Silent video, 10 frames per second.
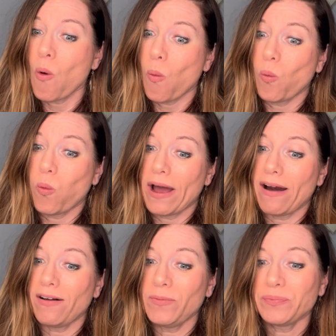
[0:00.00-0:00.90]

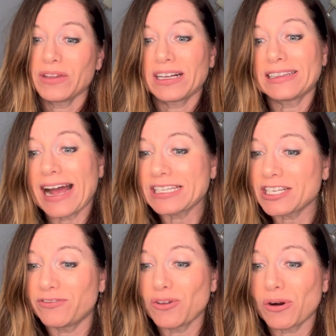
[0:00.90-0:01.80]
Well,
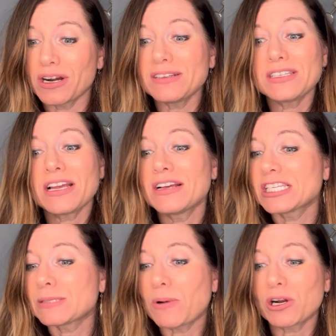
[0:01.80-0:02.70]
classic florals,
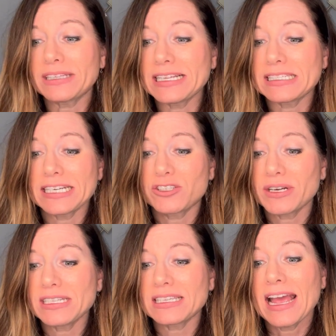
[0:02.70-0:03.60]
sparkling
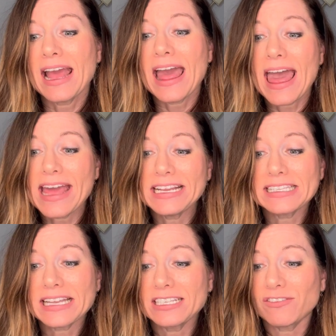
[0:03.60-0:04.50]
citrus, heady
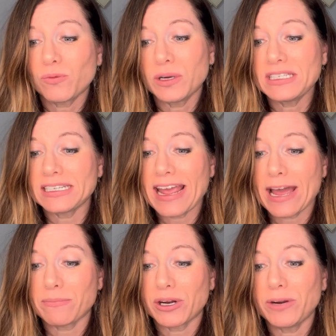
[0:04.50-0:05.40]
scent of woods and
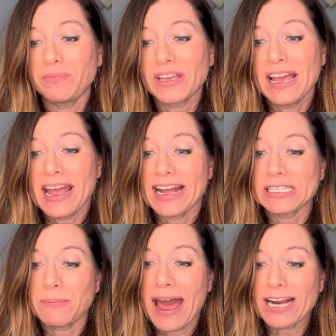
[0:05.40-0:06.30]
amber.
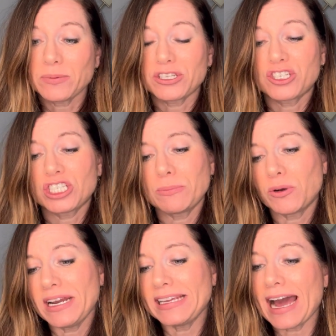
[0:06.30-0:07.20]
It's packed with
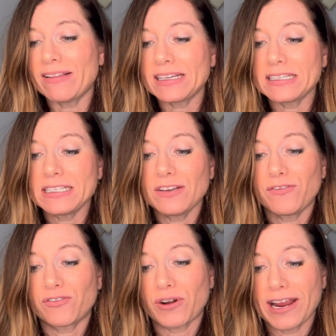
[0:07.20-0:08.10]
shimmering galaxies
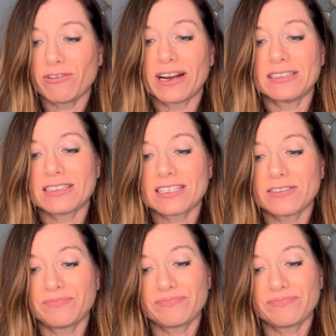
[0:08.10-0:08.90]
of fragrance.